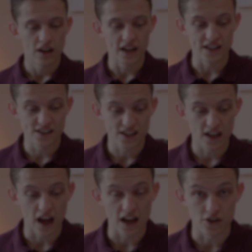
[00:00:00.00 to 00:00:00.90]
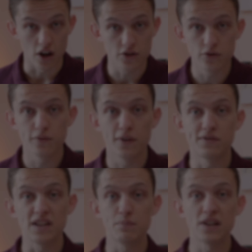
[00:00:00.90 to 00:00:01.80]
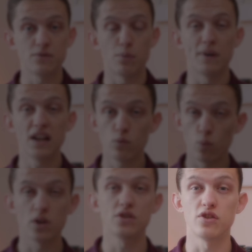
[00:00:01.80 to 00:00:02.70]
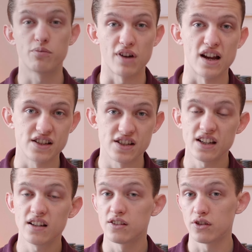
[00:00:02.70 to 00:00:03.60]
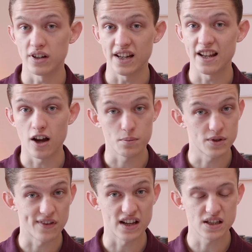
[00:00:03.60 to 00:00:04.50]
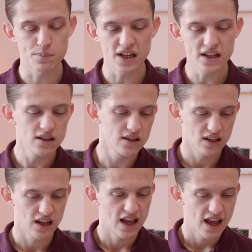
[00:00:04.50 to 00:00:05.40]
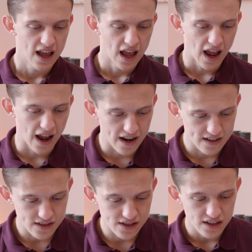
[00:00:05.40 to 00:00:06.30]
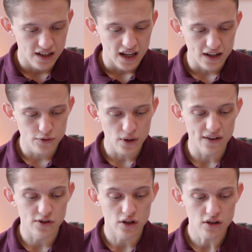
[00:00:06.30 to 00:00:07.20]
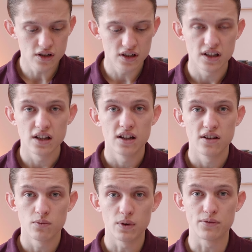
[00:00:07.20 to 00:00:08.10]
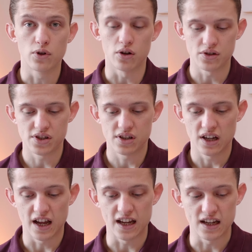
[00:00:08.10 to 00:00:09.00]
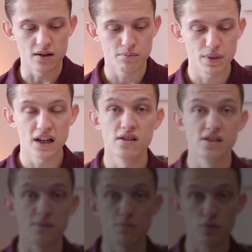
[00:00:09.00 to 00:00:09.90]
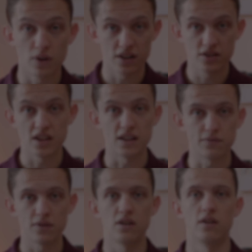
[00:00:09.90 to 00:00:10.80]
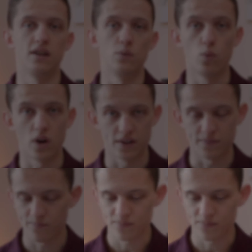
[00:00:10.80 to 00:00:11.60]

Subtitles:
It's at 115 beats per minute. Once you've practiced it, you can get it up to that speed. And if you have a look, we've got a pedal symbol underneath line 1.